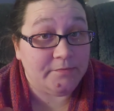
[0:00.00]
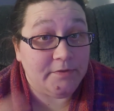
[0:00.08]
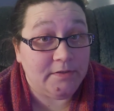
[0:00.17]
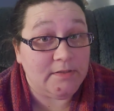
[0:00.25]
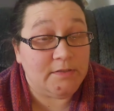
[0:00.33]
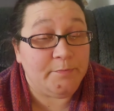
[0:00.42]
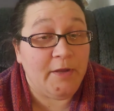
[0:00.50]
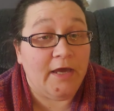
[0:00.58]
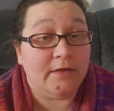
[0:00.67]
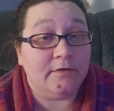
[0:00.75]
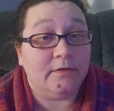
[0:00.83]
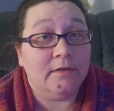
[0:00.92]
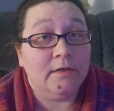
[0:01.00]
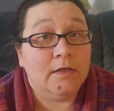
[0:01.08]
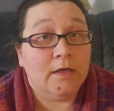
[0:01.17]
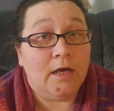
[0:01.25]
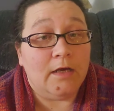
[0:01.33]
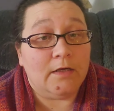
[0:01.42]
with this pattern,
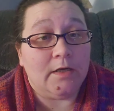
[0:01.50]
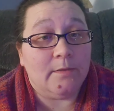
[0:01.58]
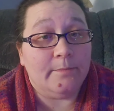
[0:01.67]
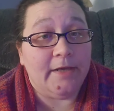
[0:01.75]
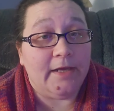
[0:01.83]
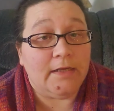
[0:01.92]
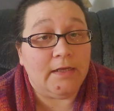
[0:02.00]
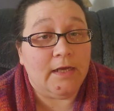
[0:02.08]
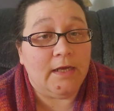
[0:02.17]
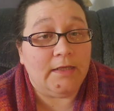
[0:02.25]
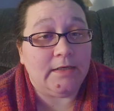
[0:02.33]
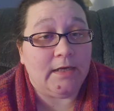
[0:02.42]
I'll come back on.